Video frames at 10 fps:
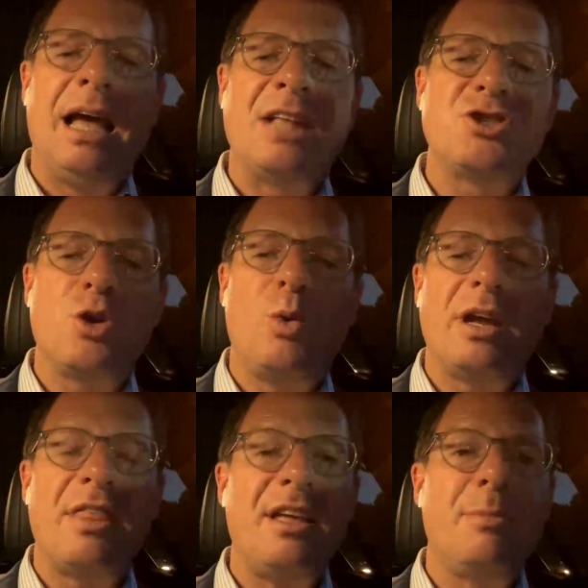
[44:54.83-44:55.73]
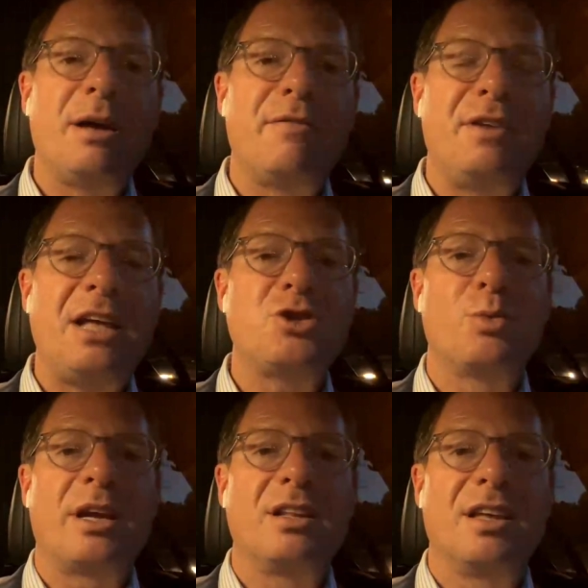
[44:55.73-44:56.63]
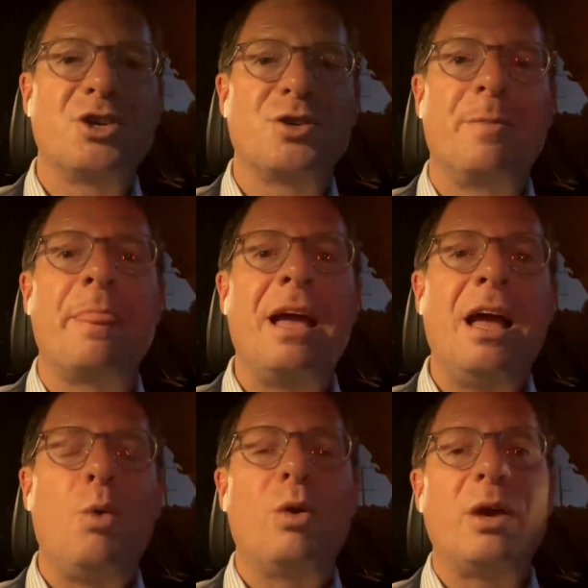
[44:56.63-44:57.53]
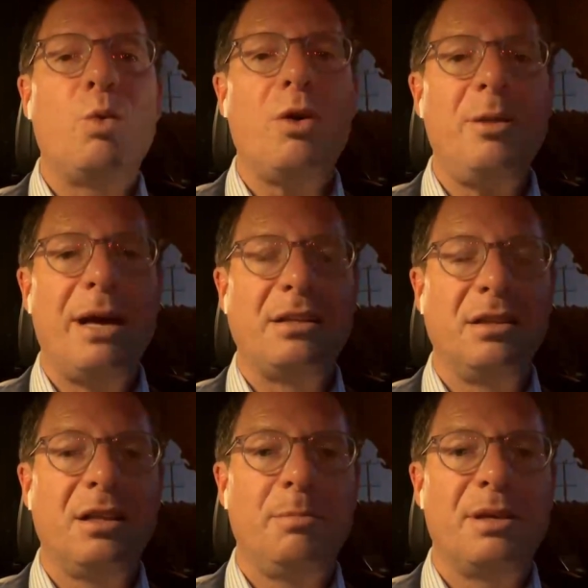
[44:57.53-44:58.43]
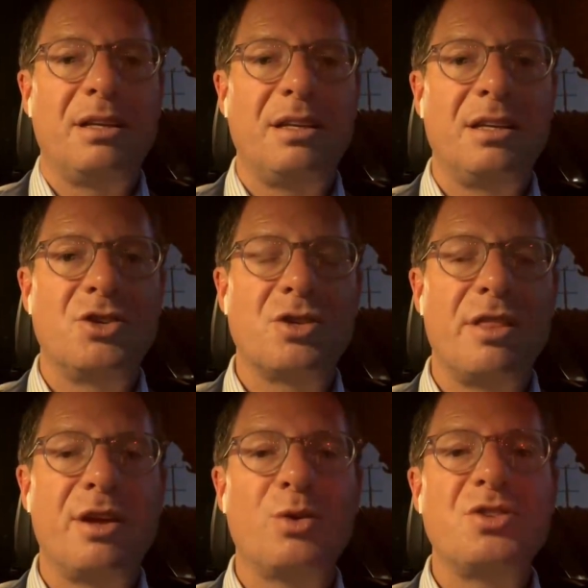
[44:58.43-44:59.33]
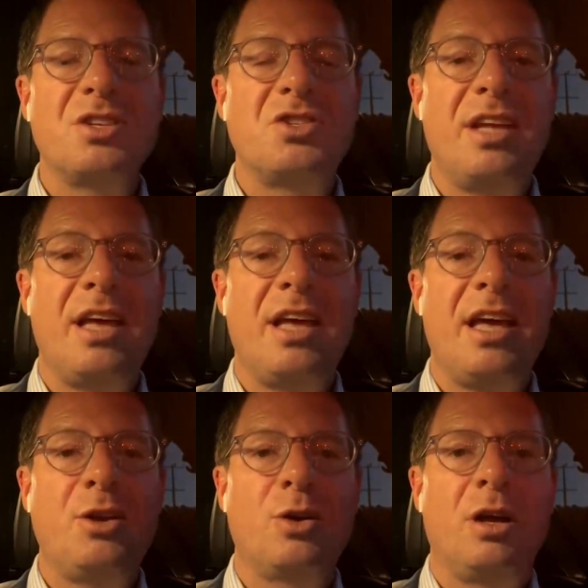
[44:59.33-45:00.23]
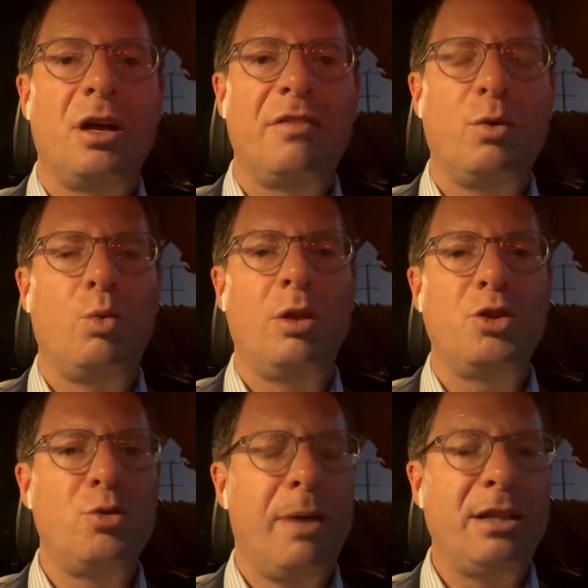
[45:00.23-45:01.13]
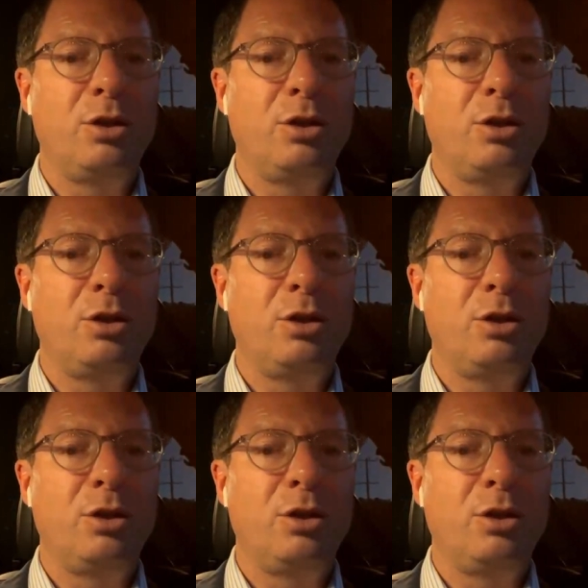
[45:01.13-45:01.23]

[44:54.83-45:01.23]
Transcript: And so when I think about financial regulation, what I worry about a little bit is there is this tenor of, well, you